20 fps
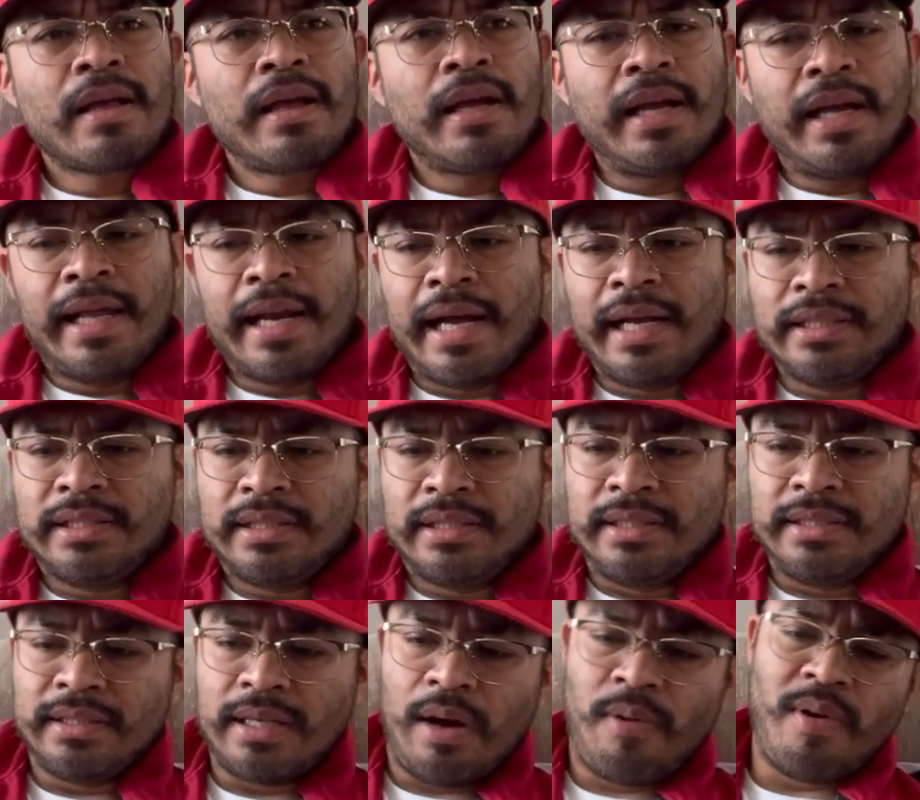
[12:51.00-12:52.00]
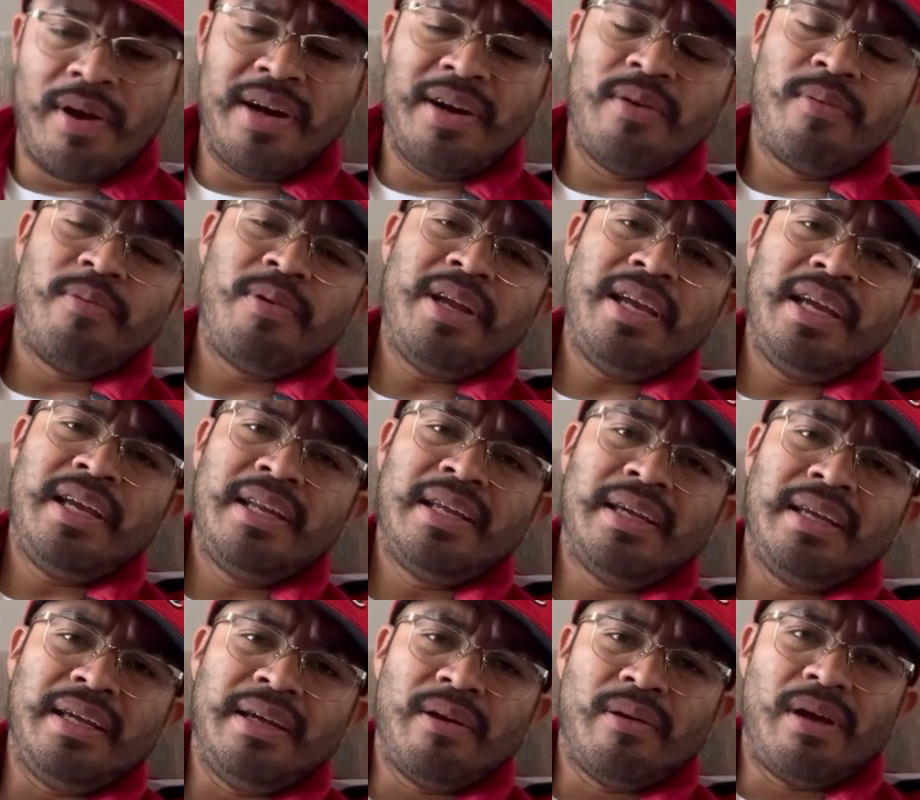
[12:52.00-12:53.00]
And I wanted to
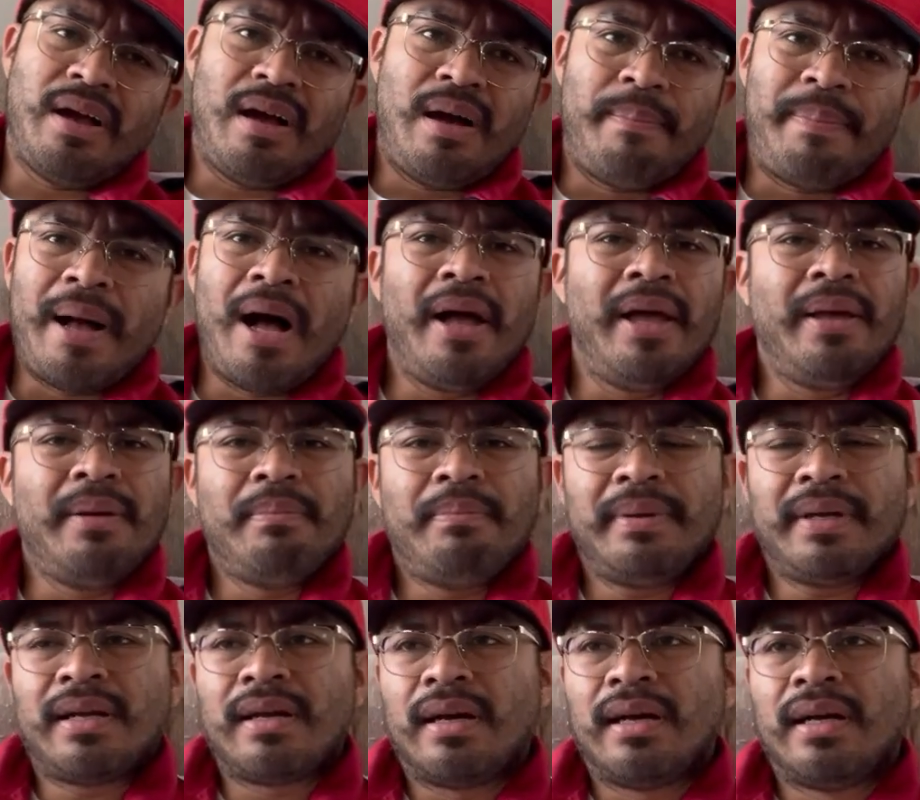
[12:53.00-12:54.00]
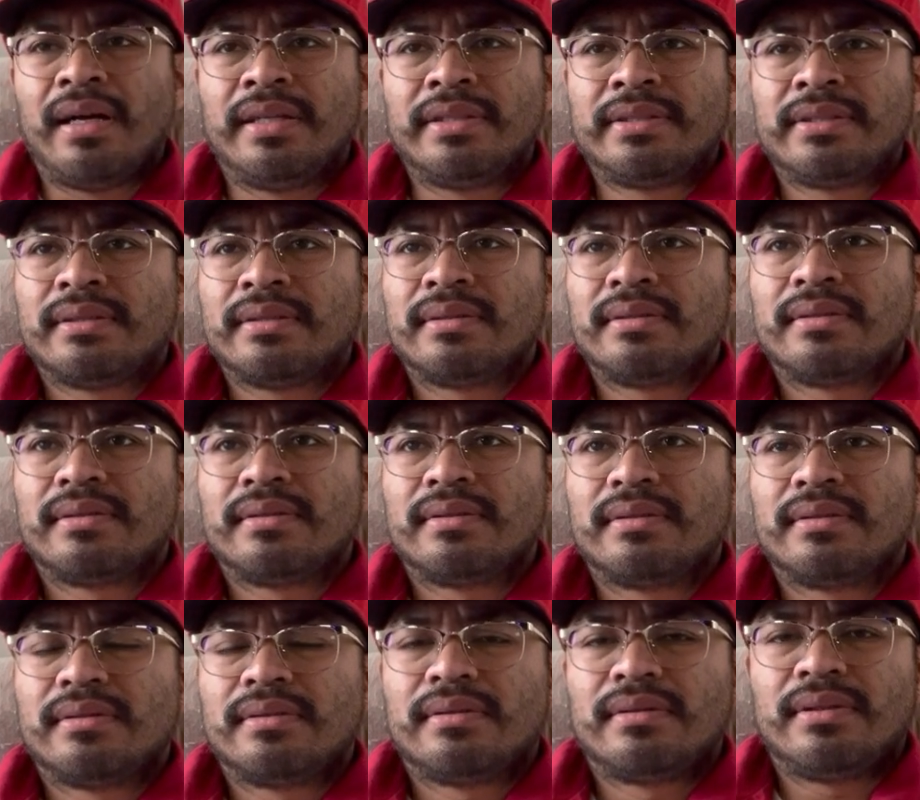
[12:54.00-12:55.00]
read about him because
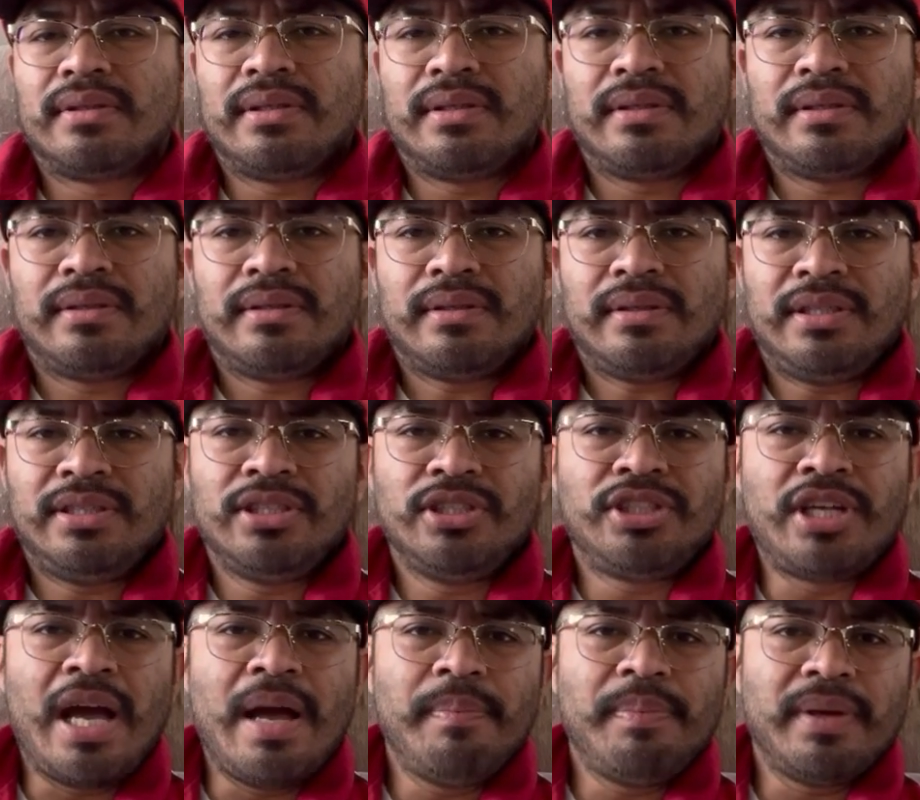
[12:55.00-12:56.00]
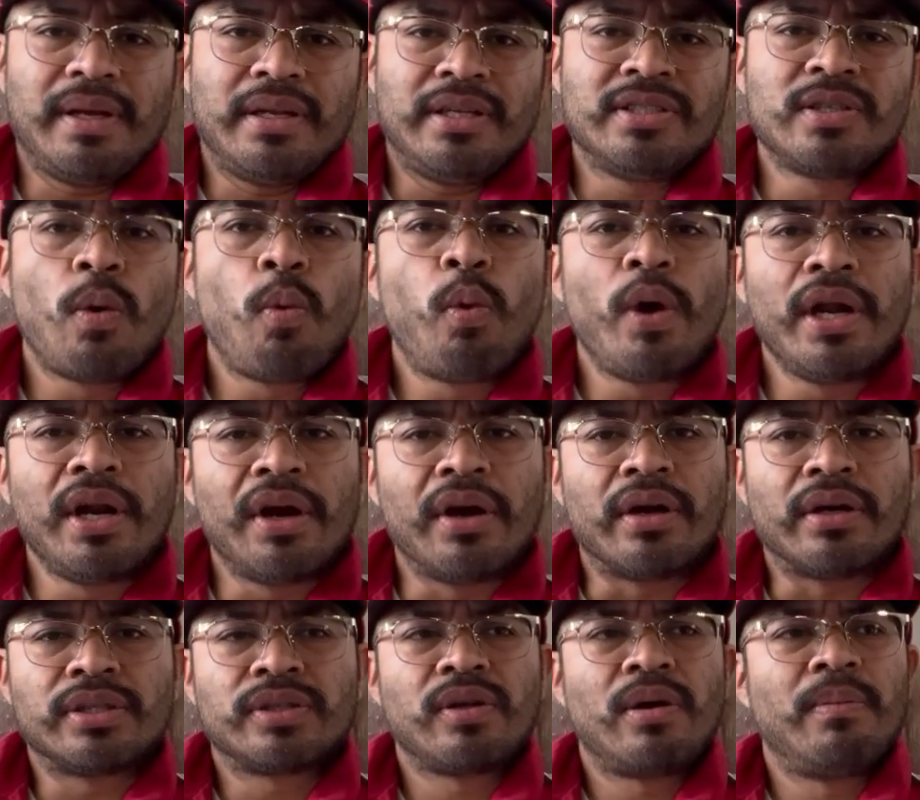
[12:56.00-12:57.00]
he's a champion. He's a
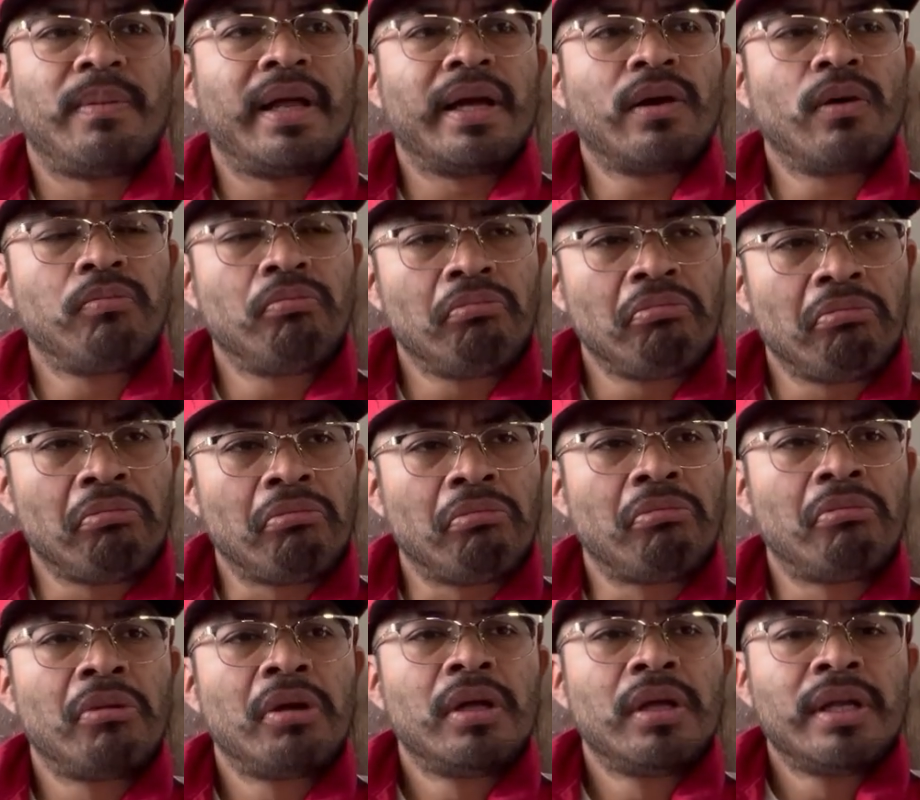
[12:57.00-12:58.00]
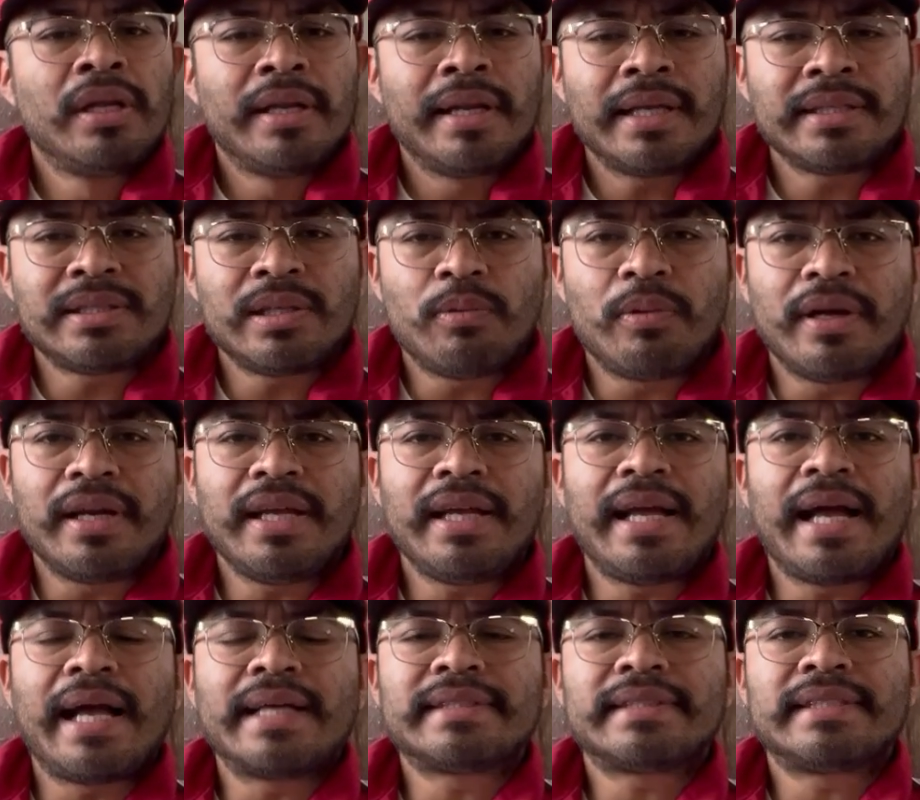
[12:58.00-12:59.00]
winner. So I'm like, let's see what he
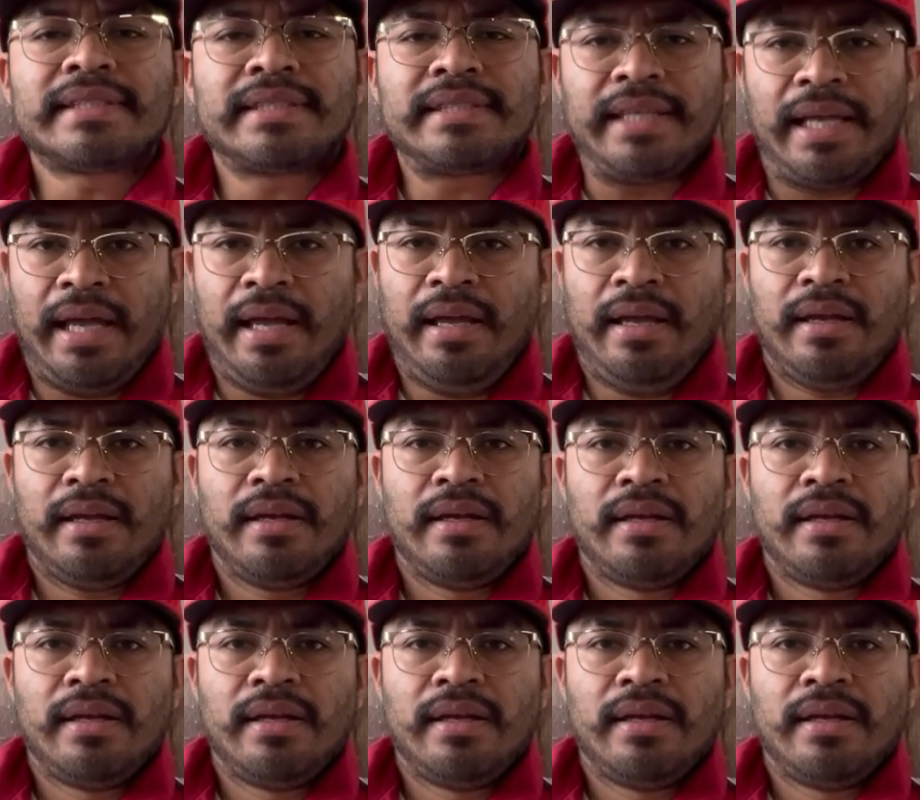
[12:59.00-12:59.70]
has to say,